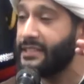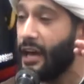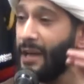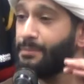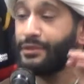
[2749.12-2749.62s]

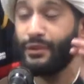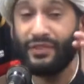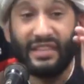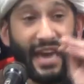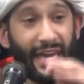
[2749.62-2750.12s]
types
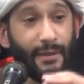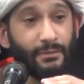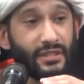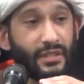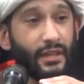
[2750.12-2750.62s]
of
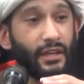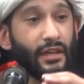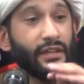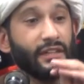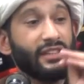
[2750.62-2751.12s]
games
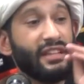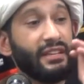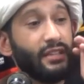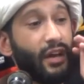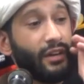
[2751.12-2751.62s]

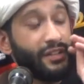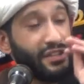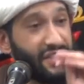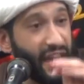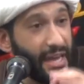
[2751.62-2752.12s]
that are
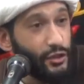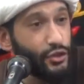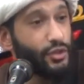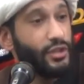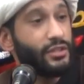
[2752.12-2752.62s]

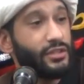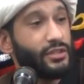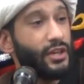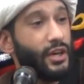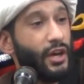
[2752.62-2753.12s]
dangerous
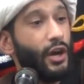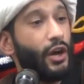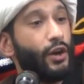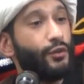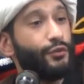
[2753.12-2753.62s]

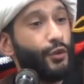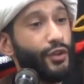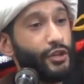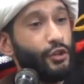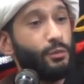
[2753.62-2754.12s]
for
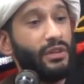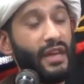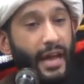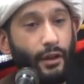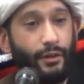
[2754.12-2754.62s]
the human
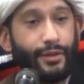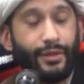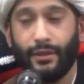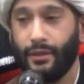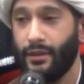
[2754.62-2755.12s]
health.
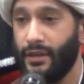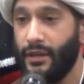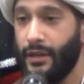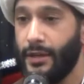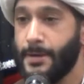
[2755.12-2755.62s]

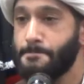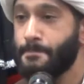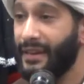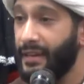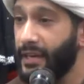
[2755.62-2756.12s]

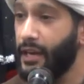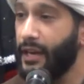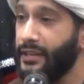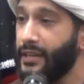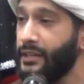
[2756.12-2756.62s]
Here
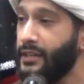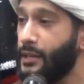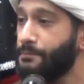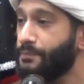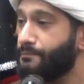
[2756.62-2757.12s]
in
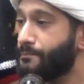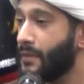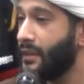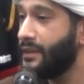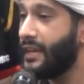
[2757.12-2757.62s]
India,
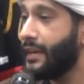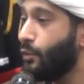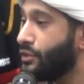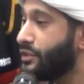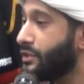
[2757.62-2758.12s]
there
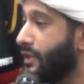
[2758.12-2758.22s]
was